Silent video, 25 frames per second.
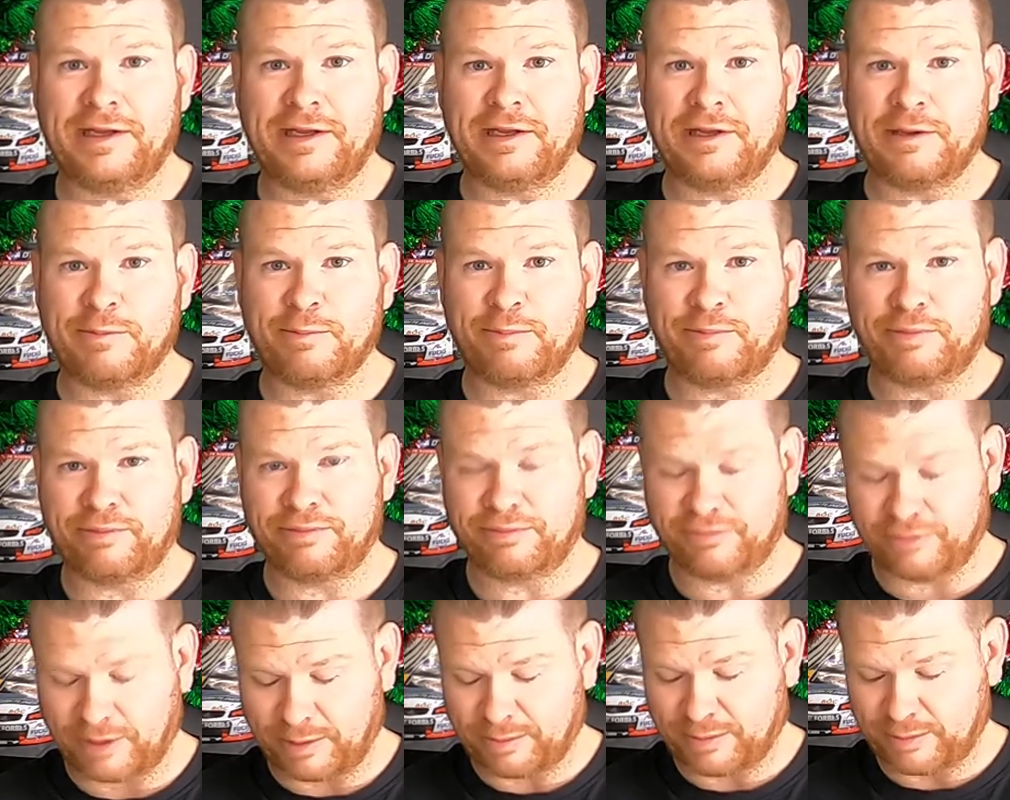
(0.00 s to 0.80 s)
you
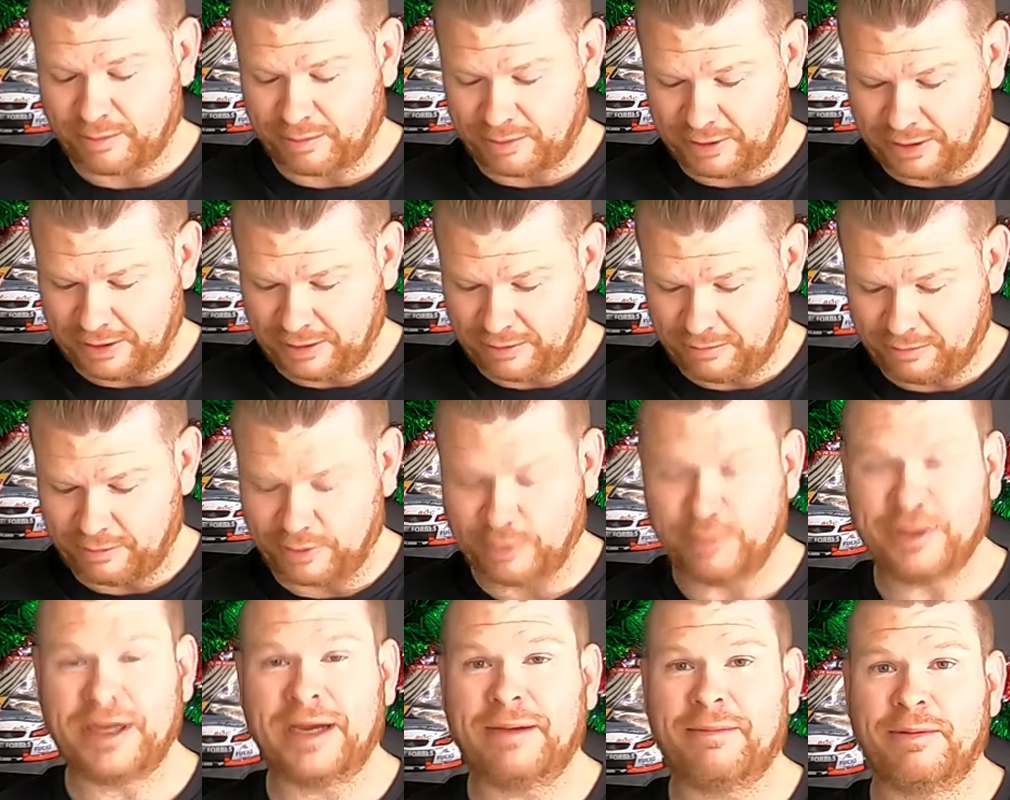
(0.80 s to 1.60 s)
probably
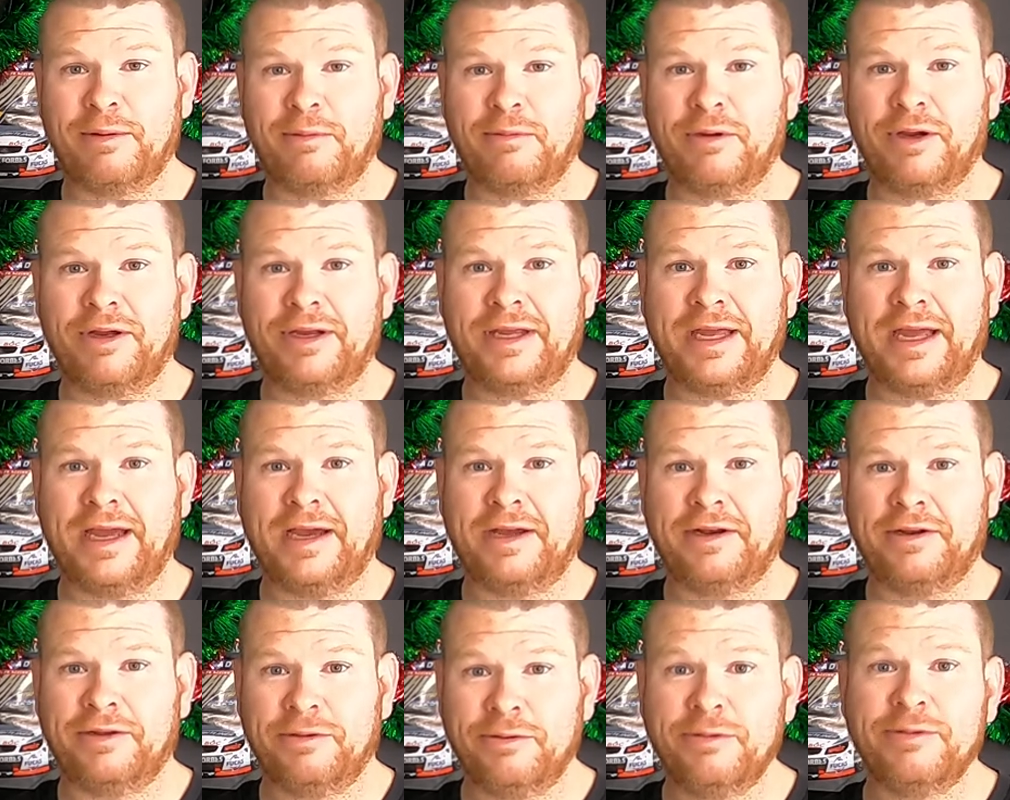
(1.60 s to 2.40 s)
will be able to work
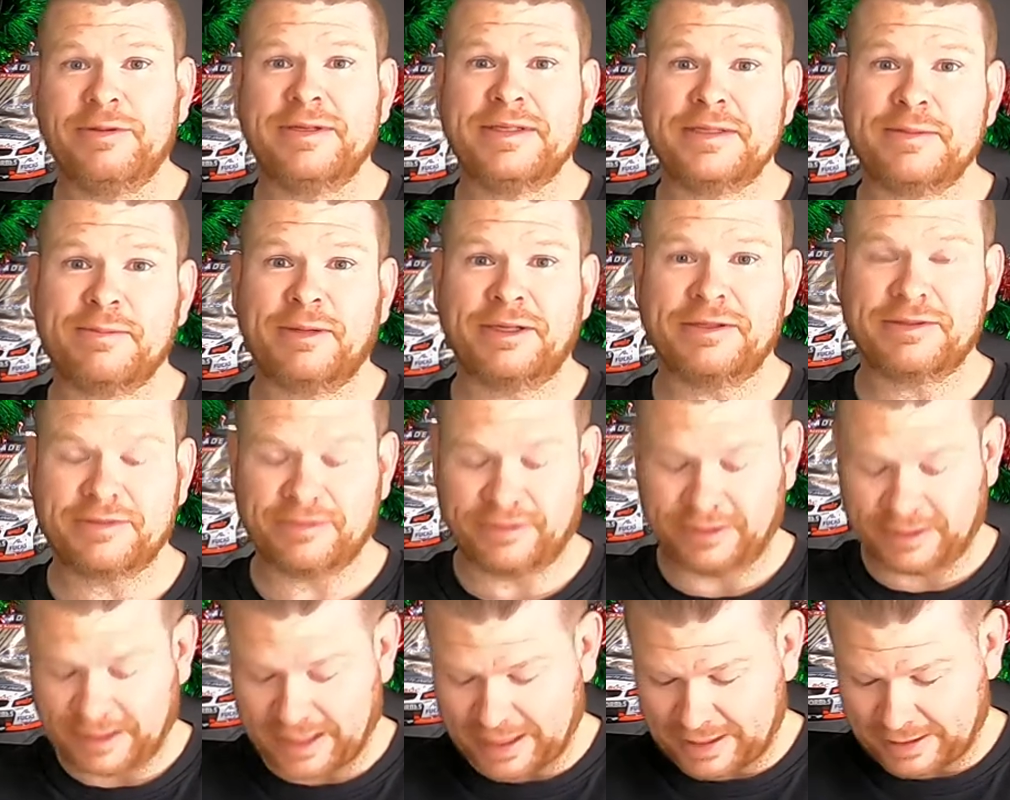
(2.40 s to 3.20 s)
out who is
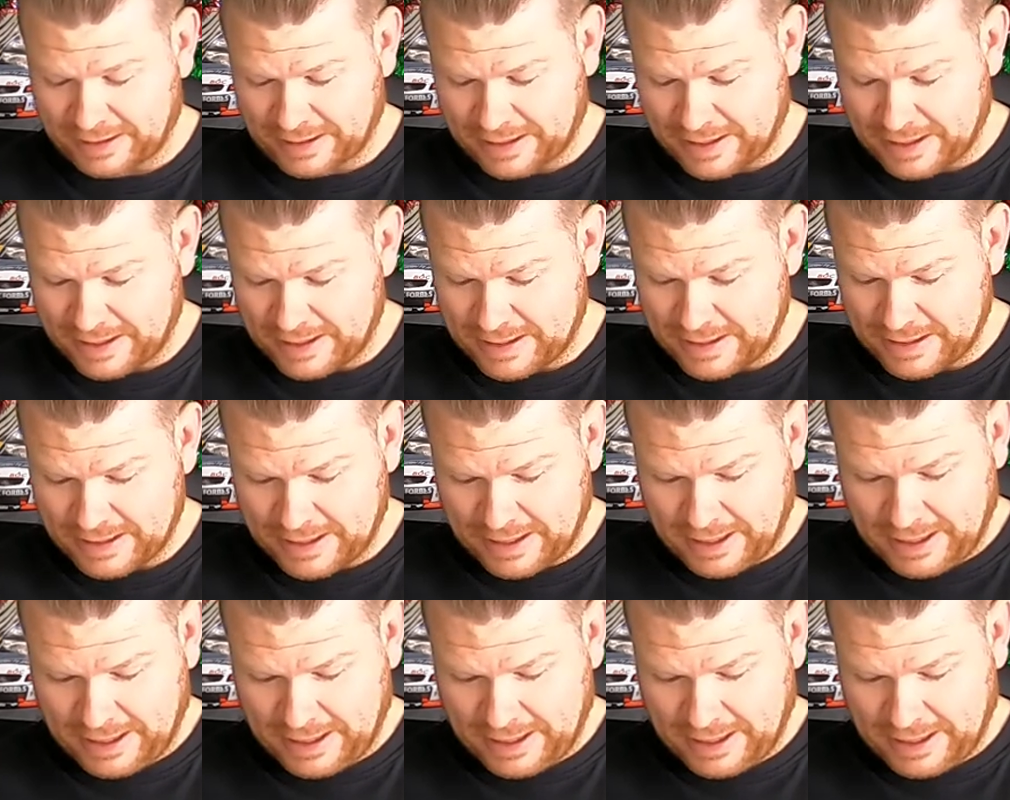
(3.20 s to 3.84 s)
sponsoring that car.